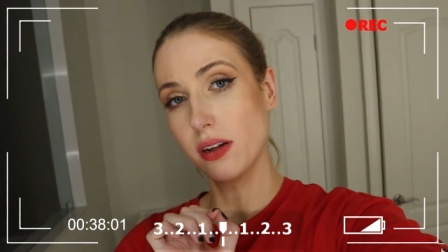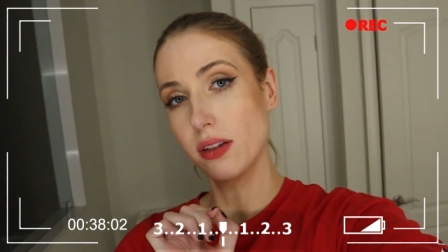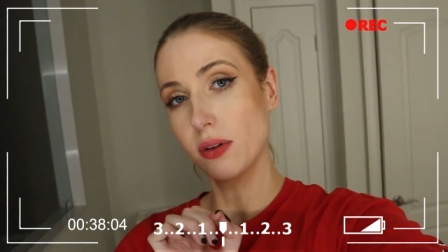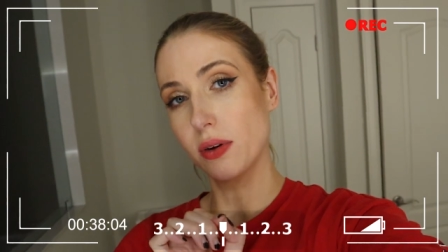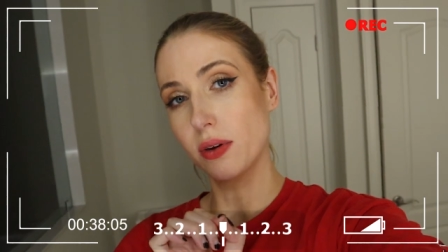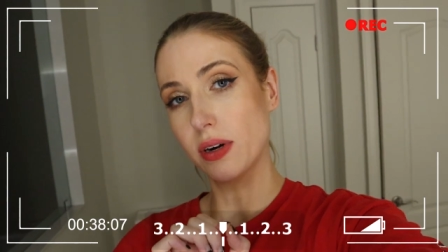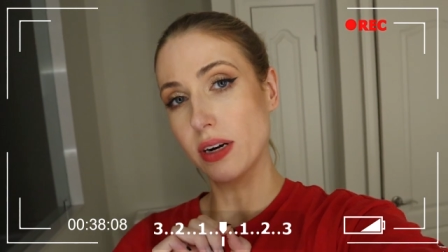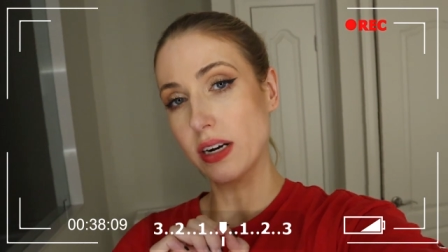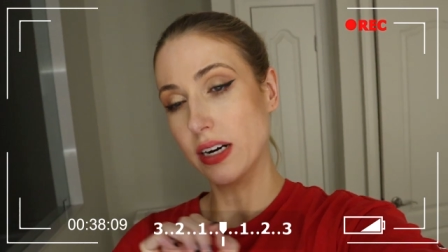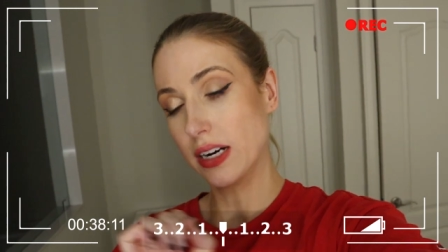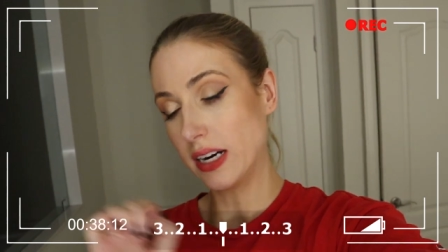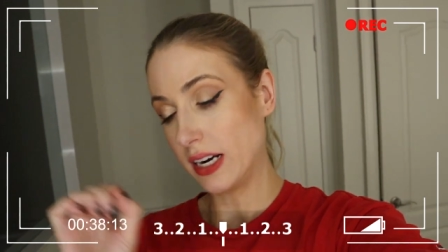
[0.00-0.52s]

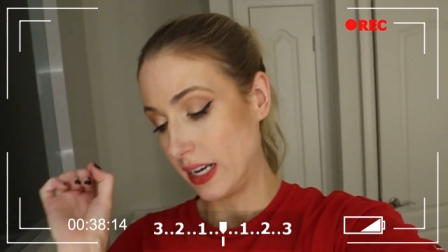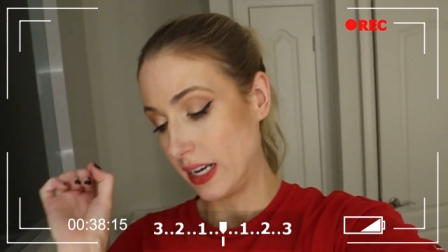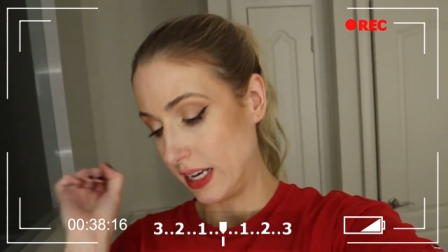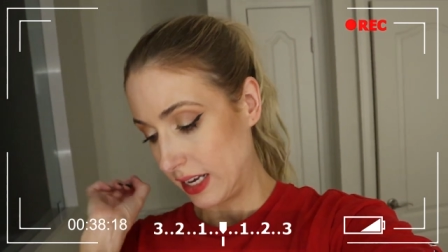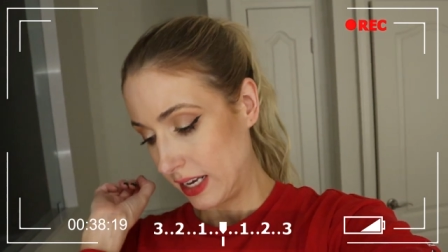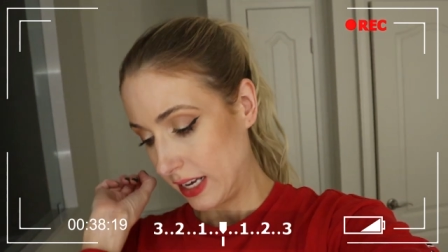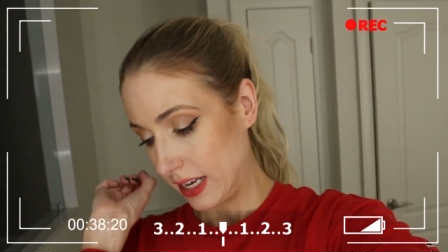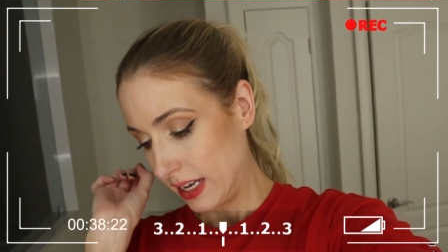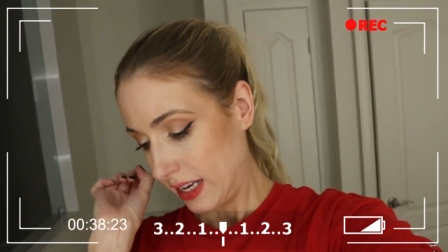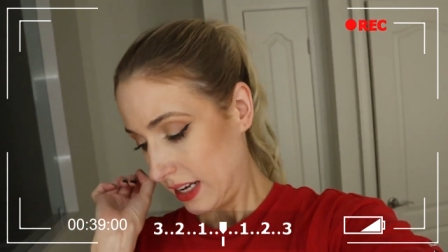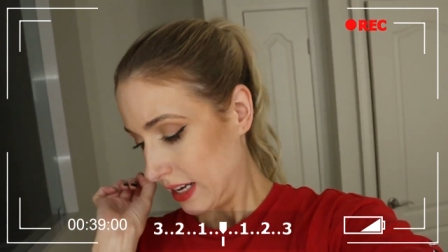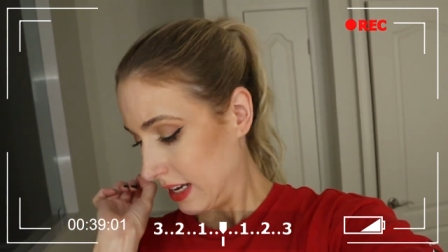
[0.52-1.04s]
Allure
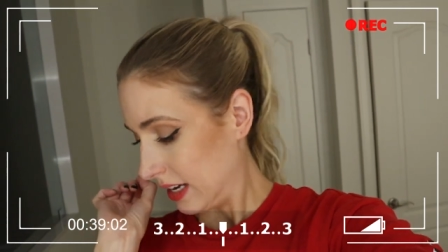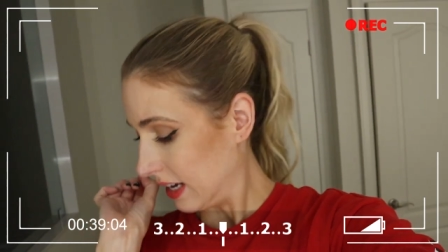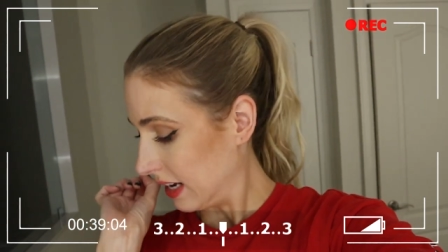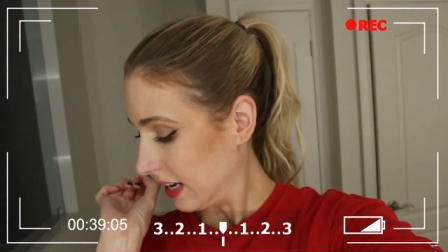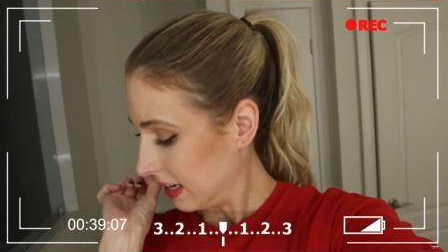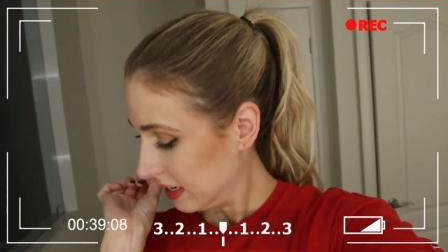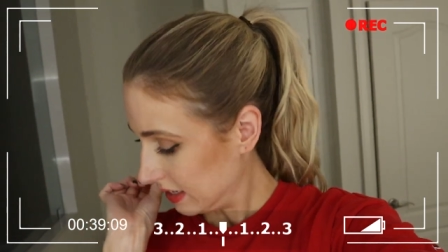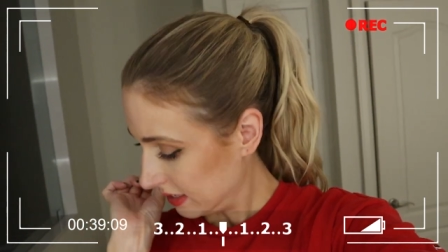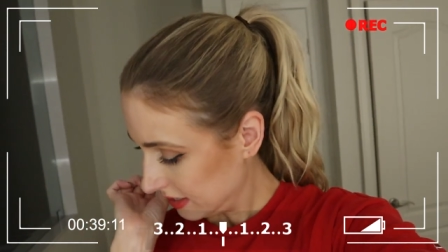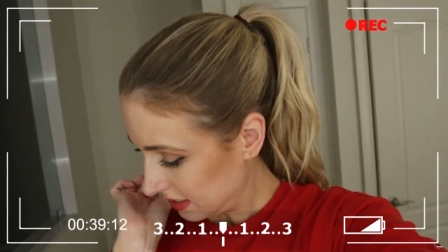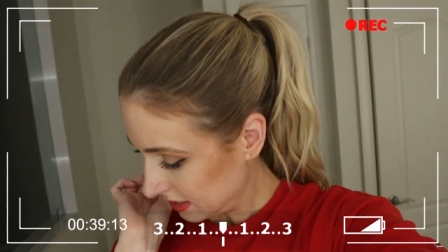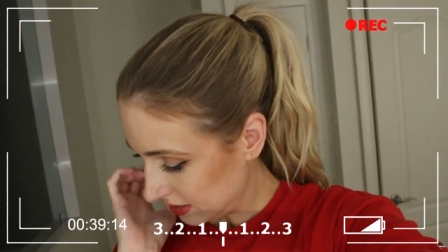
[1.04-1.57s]

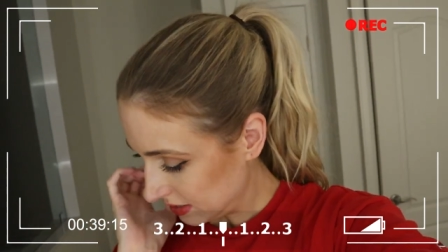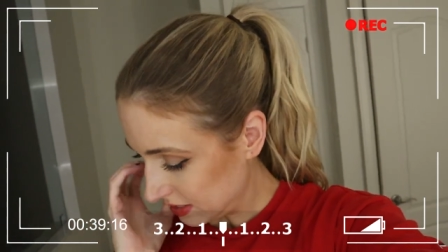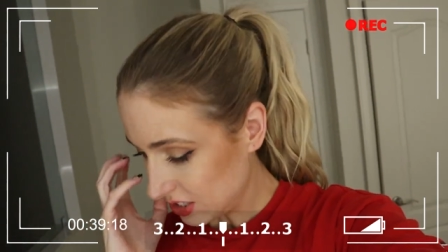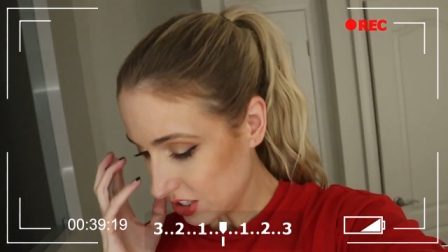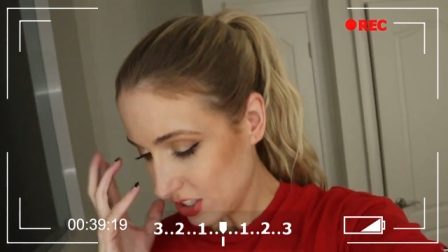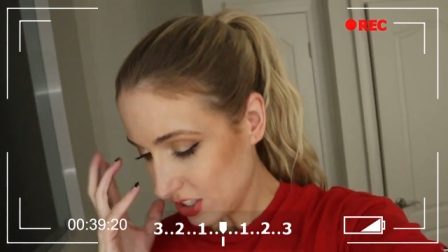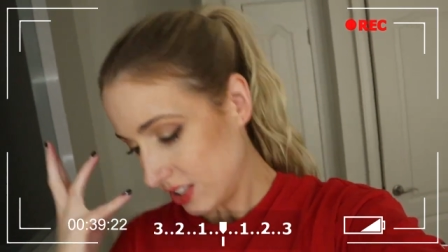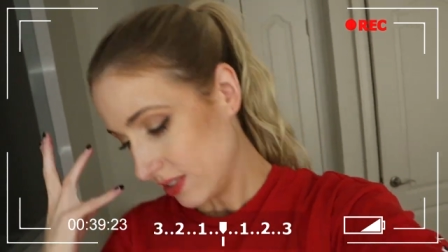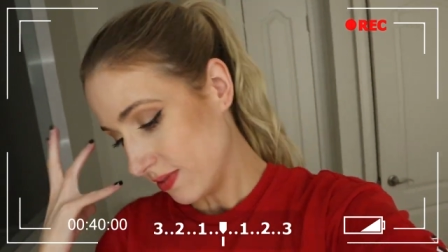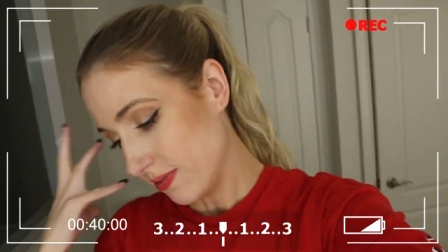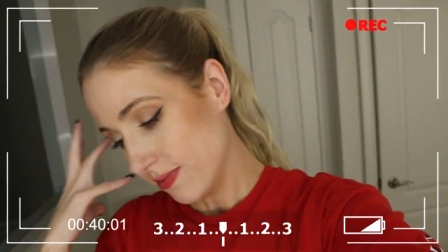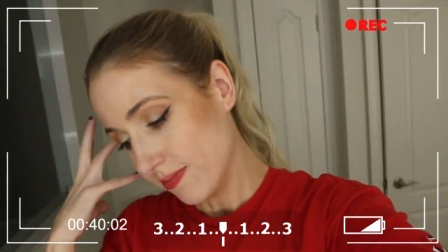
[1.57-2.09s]
and it
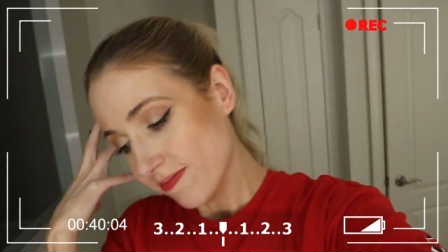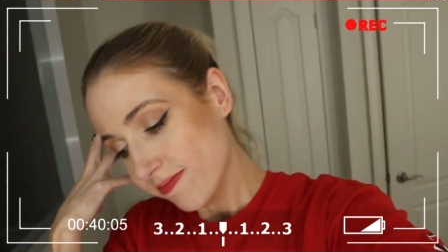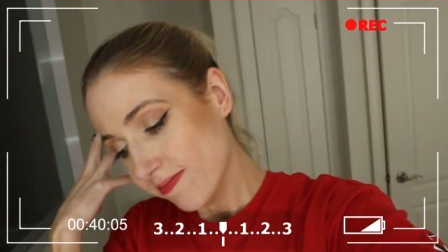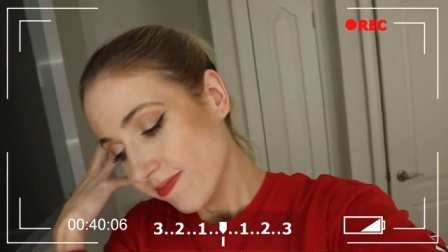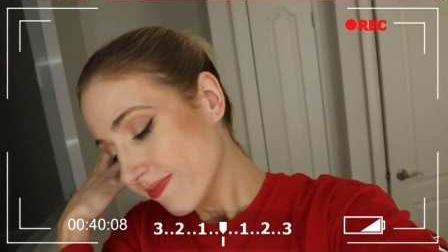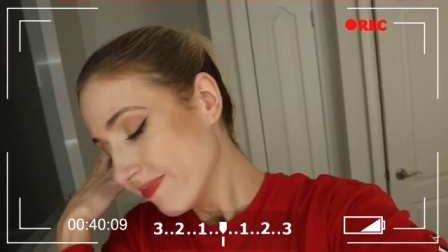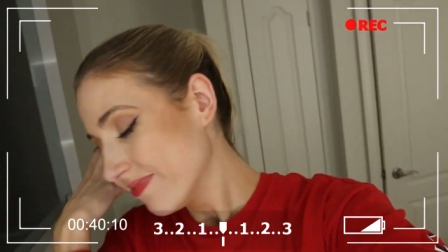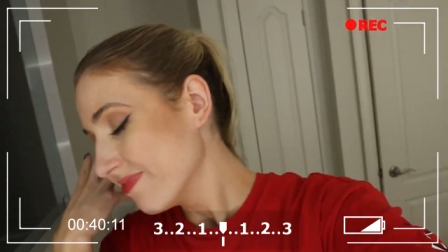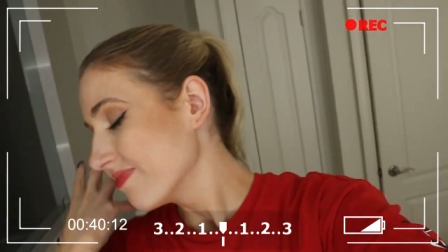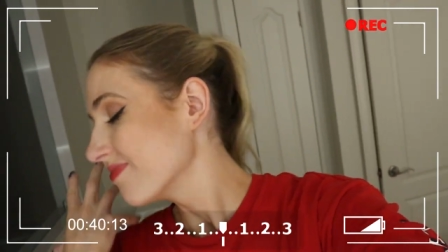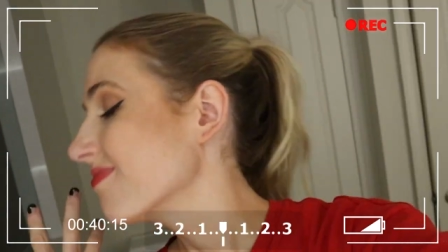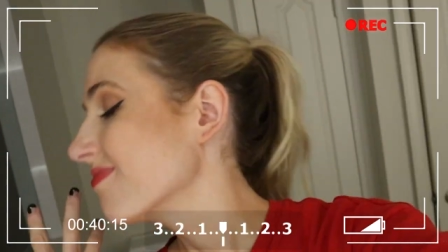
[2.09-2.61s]
just
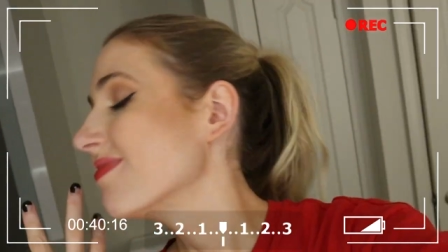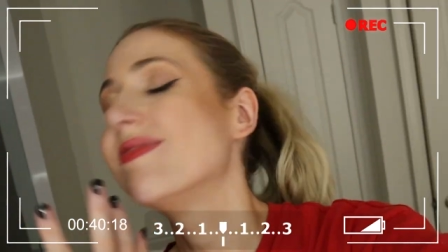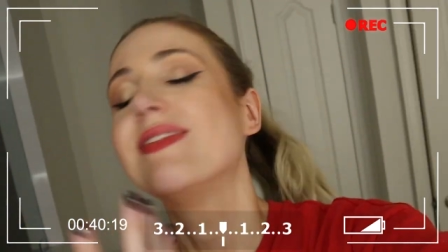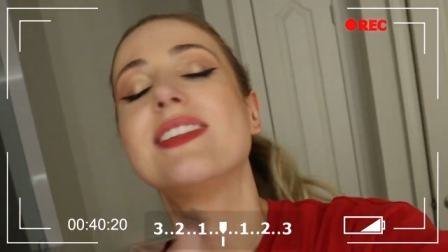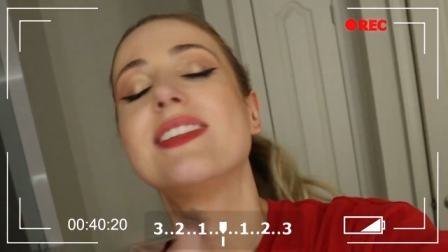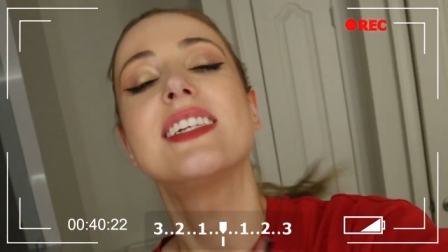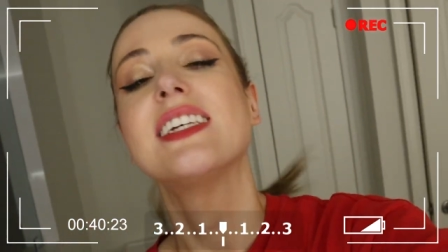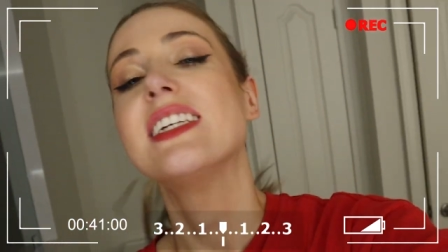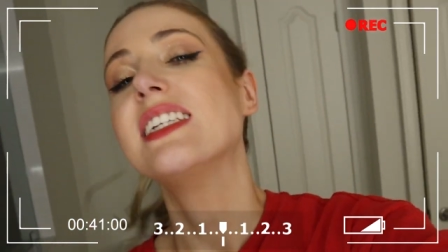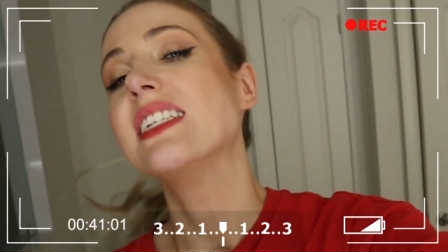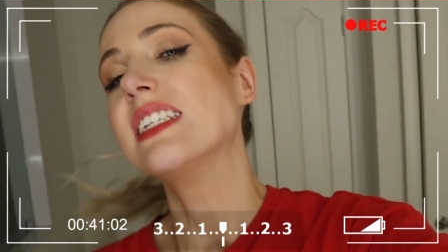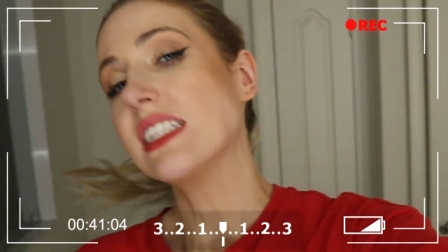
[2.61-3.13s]

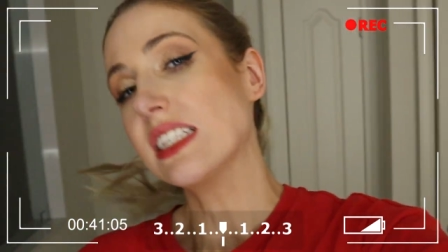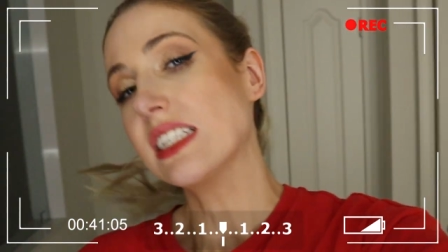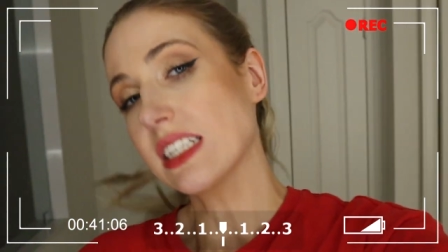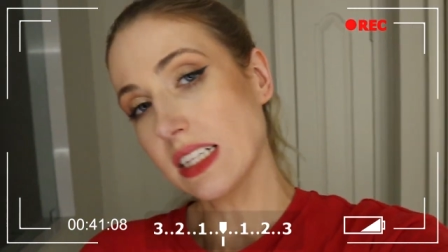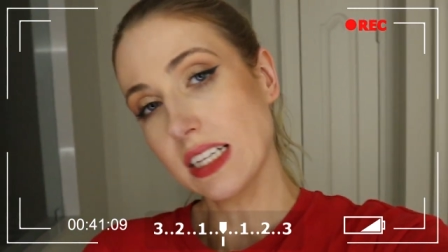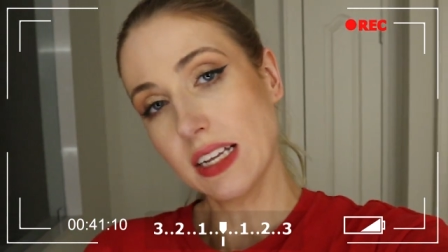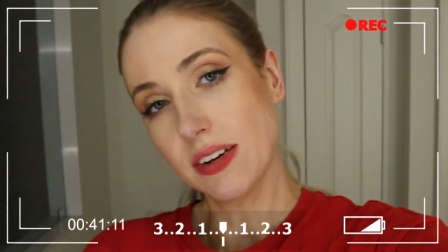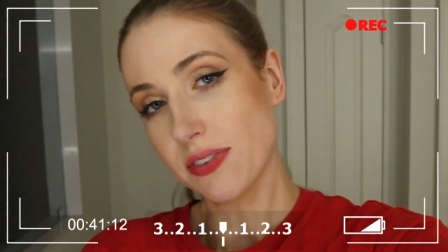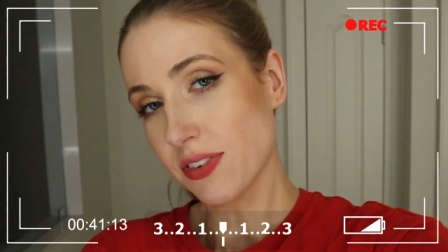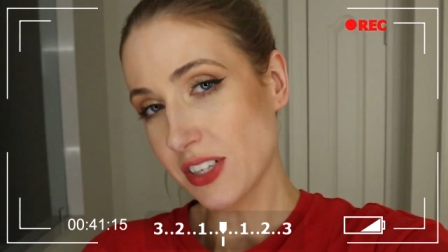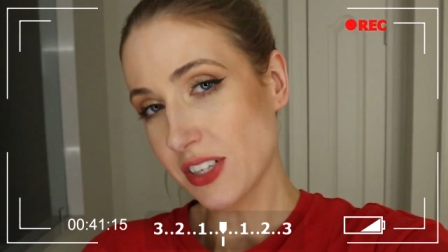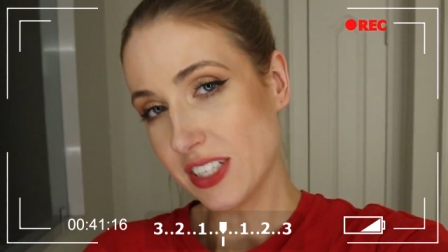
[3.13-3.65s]
didn't
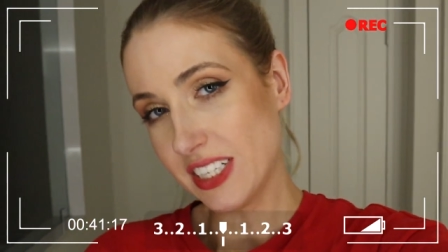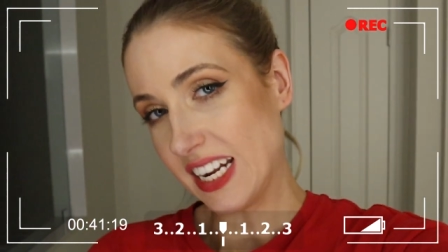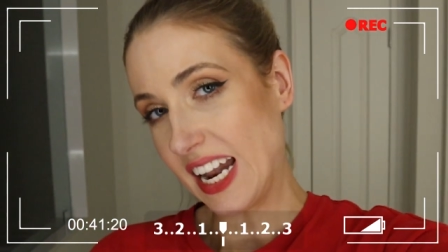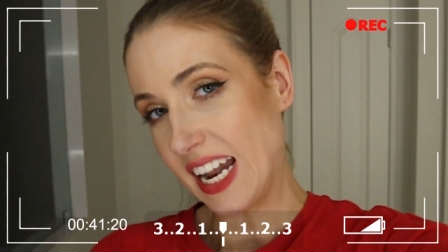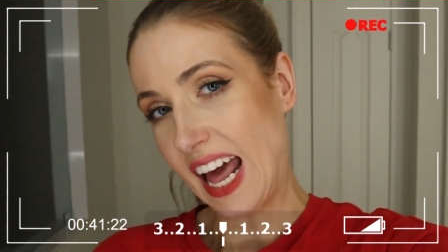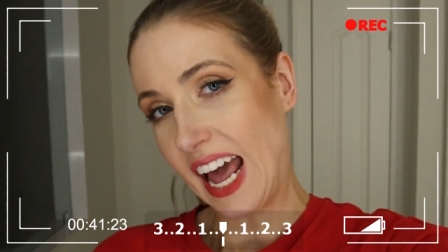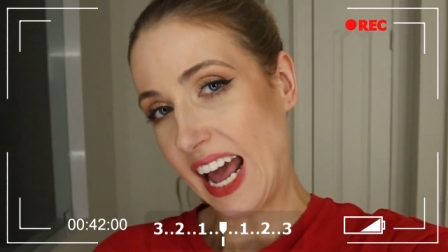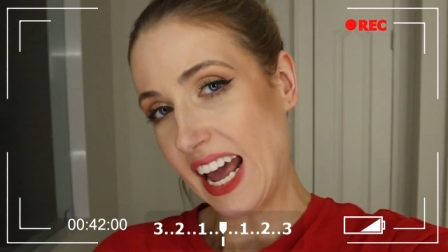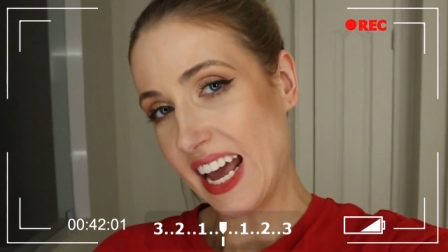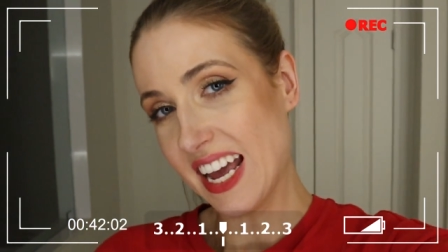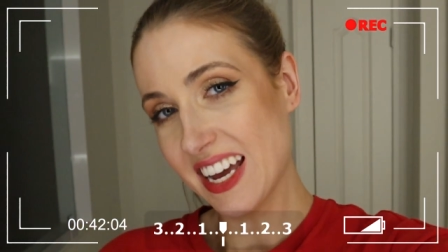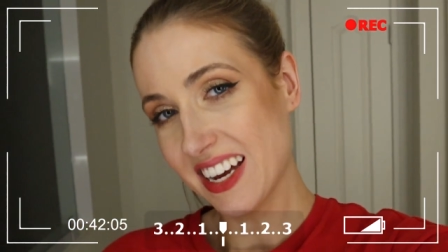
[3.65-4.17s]
deliver today.